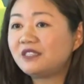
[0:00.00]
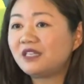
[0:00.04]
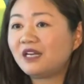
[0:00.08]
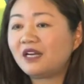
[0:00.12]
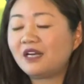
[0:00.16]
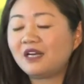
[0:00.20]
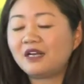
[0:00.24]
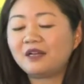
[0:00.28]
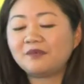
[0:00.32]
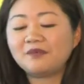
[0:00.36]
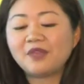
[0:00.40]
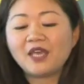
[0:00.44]

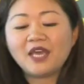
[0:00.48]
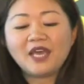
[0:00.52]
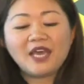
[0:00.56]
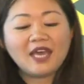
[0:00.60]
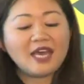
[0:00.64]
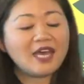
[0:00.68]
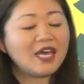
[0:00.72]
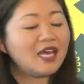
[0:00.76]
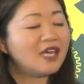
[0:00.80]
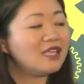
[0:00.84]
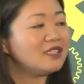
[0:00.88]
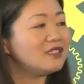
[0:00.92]

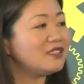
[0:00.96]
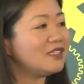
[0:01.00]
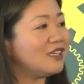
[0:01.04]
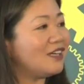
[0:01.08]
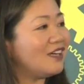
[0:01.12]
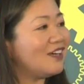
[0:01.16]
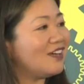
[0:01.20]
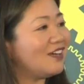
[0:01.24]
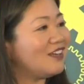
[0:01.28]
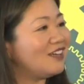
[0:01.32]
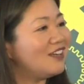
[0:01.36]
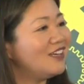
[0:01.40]

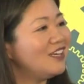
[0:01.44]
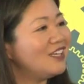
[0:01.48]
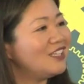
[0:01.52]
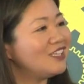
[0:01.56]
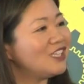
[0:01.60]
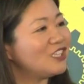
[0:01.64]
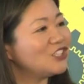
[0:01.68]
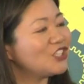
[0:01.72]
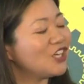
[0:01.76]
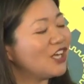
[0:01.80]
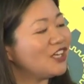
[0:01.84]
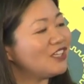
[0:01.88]

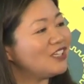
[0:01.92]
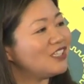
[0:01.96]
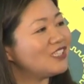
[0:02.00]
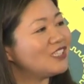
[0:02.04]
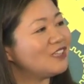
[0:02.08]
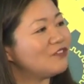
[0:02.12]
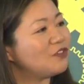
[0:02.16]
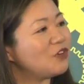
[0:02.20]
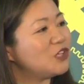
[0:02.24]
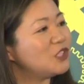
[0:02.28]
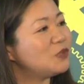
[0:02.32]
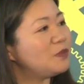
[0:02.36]
the Chinese
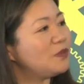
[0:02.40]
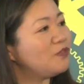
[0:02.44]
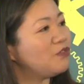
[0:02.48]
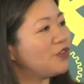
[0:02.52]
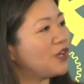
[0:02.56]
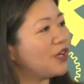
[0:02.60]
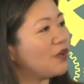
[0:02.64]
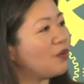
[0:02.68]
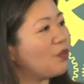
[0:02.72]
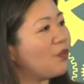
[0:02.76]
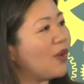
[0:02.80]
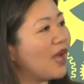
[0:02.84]
have always been
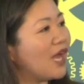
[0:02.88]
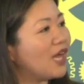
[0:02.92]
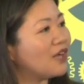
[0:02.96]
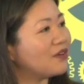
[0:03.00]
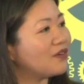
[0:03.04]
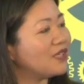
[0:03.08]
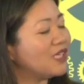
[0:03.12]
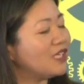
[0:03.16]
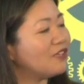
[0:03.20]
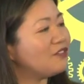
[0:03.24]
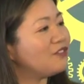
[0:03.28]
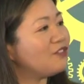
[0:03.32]
very
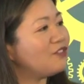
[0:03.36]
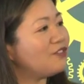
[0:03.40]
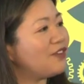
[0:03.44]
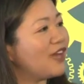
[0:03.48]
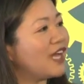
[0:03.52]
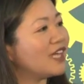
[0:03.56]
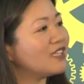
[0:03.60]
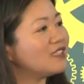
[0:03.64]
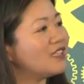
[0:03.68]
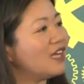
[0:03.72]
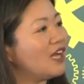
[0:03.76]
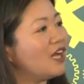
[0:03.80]
wary of the
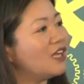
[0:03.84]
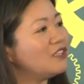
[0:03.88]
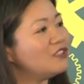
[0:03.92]
fact that